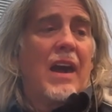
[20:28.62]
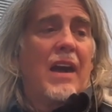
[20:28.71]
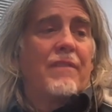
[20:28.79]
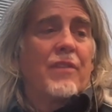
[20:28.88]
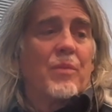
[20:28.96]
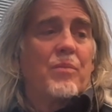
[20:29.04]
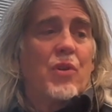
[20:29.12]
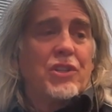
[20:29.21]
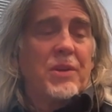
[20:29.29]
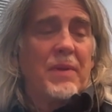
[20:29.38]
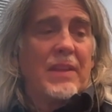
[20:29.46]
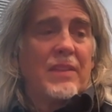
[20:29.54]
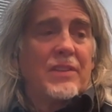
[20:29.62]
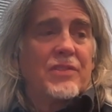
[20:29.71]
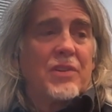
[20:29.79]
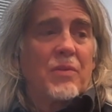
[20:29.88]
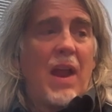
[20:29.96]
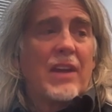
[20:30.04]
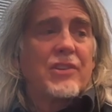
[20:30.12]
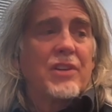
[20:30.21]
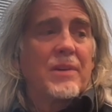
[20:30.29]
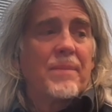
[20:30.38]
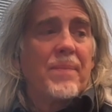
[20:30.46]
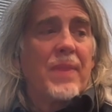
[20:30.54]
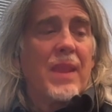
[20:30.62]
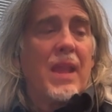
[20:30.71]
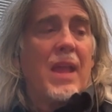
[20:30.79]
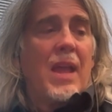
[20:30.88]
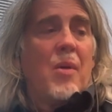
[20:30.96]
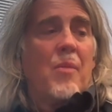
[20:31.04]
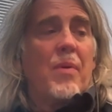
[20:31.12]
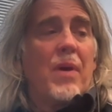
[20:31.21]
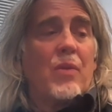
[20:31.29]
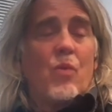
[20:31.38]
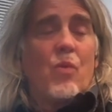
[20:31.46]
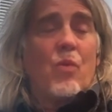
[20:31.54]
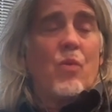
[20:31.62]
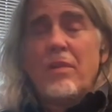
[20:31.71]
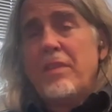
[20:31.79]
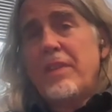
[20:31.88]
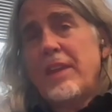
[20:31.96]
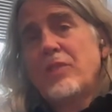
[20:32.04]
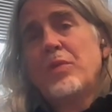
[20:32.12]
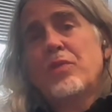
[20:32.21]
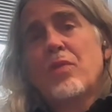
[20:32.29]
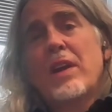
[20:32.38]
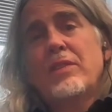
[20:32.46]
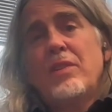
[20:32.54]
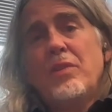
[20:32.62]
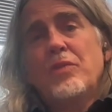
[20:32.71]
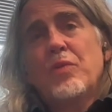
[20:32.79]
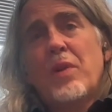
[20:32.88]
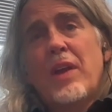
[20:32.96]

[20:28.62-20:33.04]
for pushing me in this direction. But one of the things we try to do is we